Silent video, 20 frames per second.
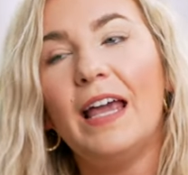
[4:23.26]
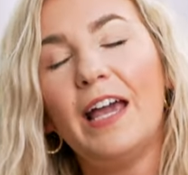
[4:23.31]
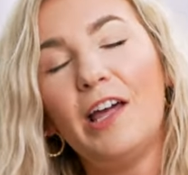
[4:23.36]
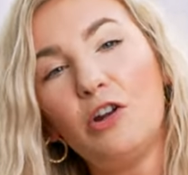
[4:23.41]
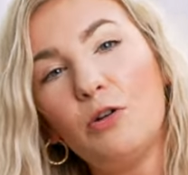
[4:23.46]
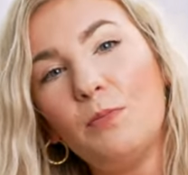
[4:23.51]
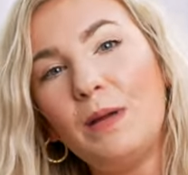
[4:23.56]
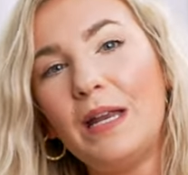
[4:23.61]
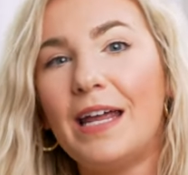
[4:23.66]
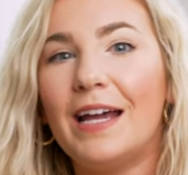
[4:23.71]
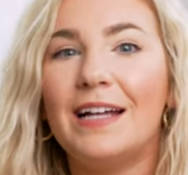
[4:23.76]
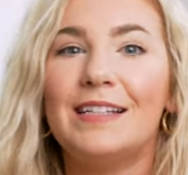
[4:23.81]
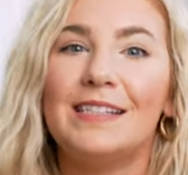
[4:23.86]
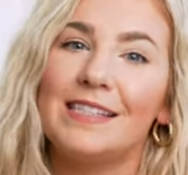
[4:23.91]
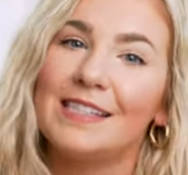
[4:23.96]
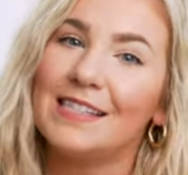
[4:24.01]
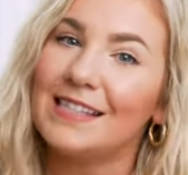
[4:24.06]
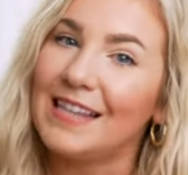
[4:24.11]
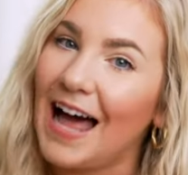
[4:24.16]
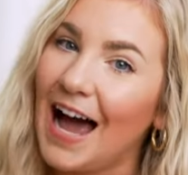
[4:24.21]
intermediate
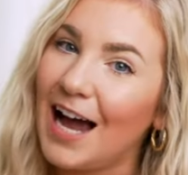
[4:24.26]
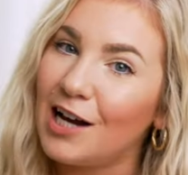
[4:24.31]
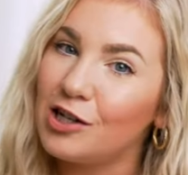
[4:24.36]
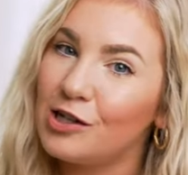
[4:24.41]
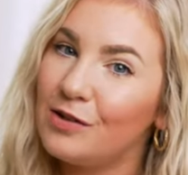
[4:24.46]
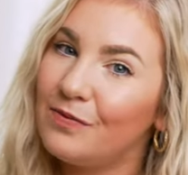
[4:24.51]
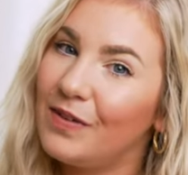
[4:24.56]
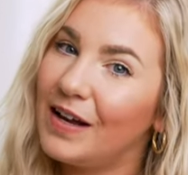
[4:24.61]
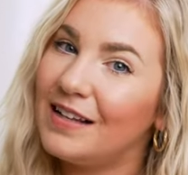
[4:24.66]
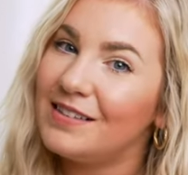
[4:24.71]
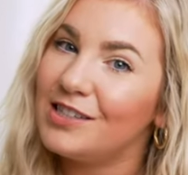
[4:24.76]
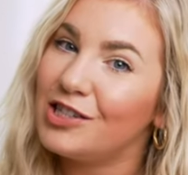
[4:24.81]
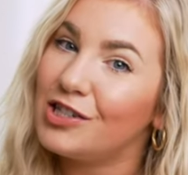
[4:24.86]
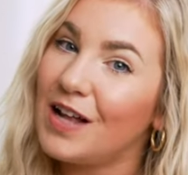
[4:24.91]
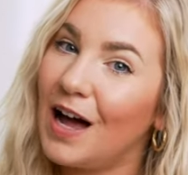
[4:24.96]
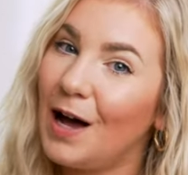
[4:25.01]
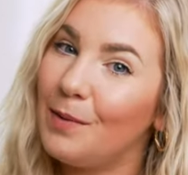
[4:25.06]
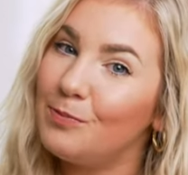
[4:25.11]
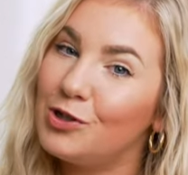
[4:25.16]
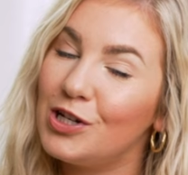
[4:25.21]
slash advanced
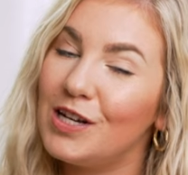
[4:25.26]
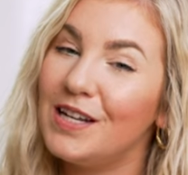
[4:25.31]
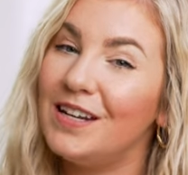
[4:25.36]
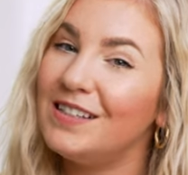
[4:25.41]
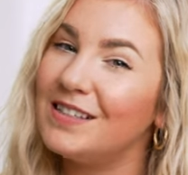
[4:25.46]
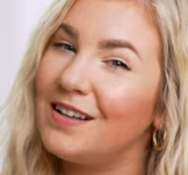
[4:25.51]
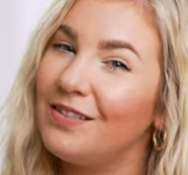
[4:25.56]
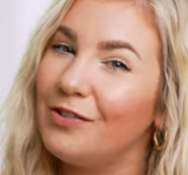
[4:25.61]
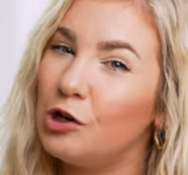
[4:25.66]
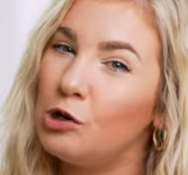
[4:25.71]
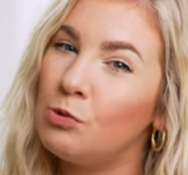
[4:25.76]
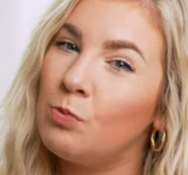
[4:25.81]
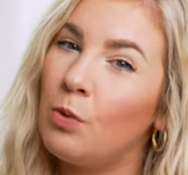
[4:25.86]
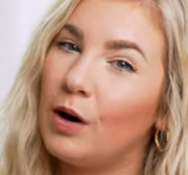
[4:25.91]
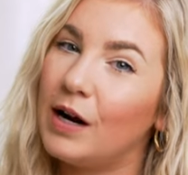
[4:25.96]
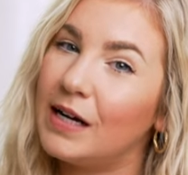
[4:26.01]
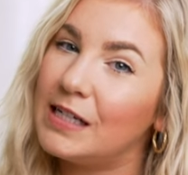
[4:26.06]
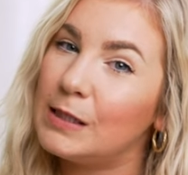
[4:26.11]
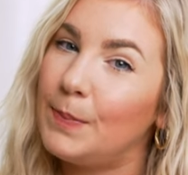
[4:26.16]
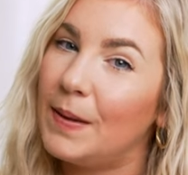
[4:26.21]
option. It's a little
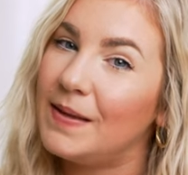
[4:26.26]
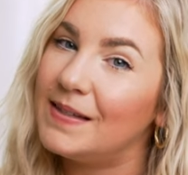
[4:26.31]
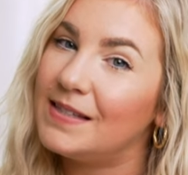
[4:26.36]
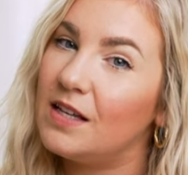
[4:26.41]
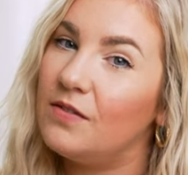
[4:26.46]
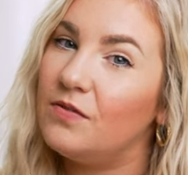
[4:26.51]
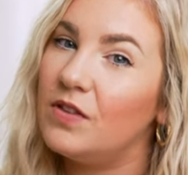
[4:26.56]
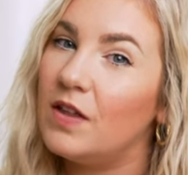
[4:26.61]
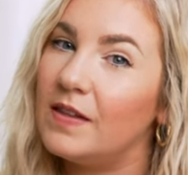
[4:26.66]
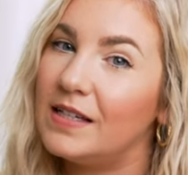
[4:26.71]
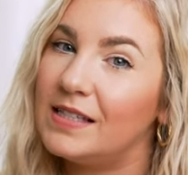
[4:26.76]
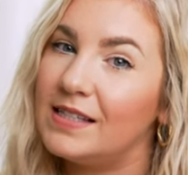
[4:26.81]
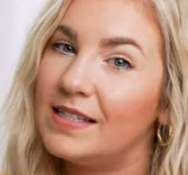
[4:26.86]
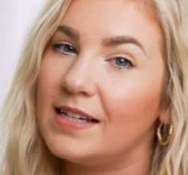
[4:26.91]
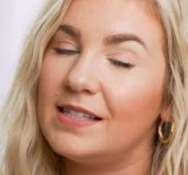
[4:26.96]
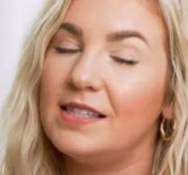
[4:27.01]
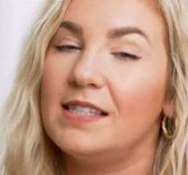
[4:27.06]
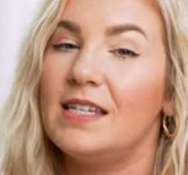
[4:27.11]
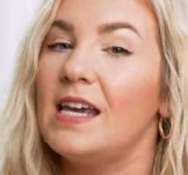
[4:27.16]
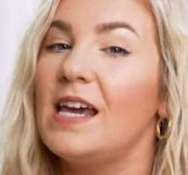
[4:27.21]
more expensive than the
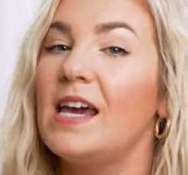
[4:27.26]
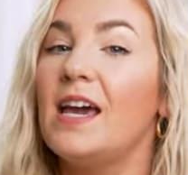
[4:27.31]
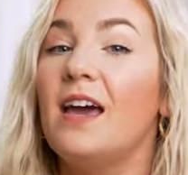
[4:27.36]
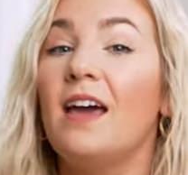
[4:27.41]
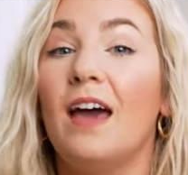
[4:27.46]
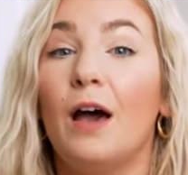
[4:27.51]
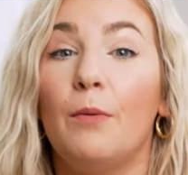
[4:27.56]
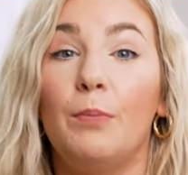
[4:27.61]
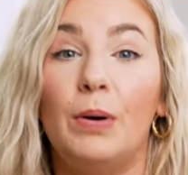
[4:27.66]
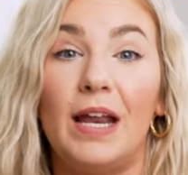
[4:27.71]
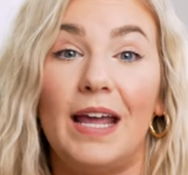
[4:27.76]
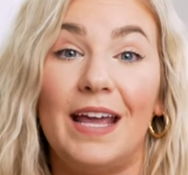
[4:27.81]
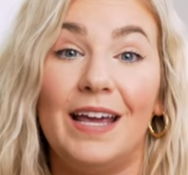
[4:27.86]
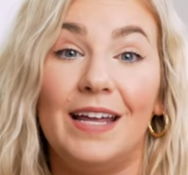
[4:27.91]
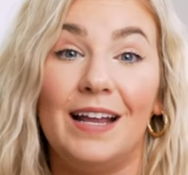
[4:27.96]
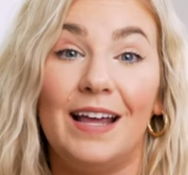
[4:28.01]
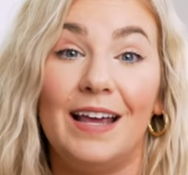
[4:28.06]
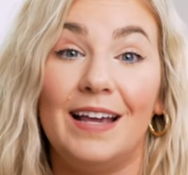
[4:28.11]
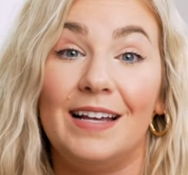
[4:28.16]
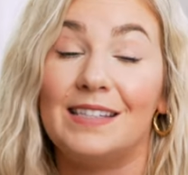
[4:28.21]
6D, but
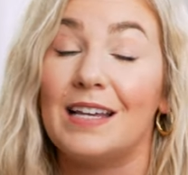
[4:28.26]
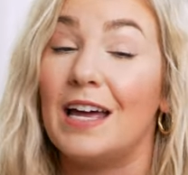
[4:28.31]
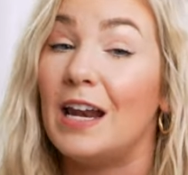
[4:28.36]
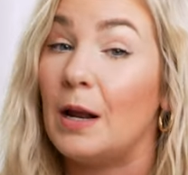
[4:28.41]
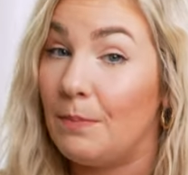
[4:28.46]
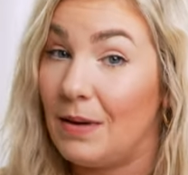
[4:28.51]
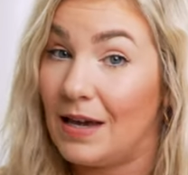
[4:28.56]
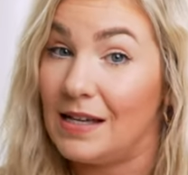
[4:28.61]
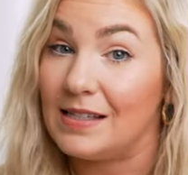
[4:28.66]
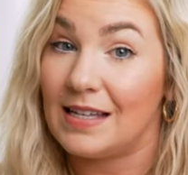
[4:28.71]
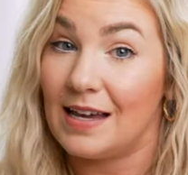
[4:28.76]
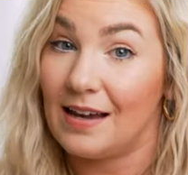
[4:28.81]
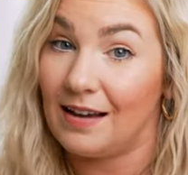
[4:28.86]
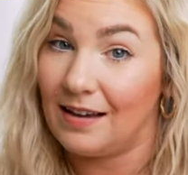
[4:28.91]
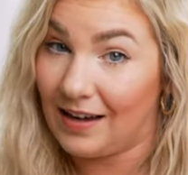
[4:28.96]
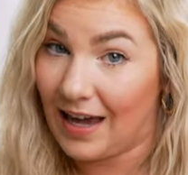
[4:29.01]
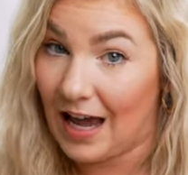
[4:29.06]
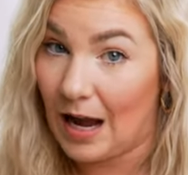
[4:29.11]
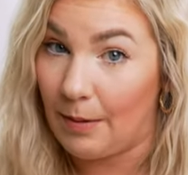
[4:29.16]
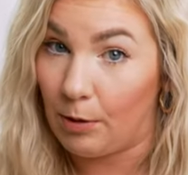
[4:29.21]
it is an amazing
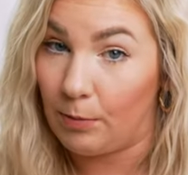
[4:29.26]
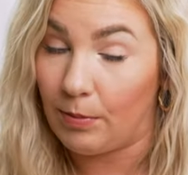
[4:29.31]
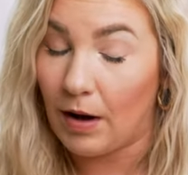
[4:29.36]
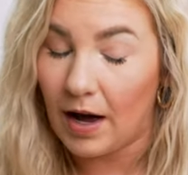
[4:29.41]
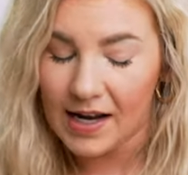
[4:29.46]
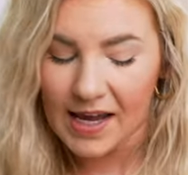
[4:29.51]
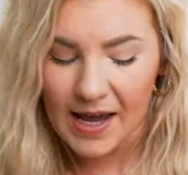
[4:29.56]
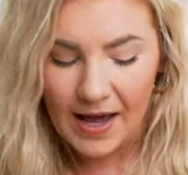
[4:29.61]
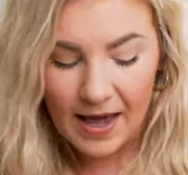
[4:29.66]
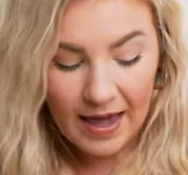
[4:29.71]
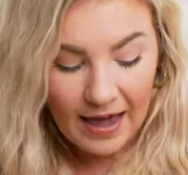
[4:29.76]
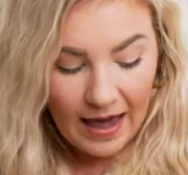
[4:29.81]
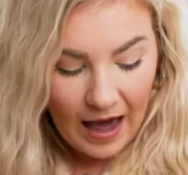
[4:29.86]
camera body.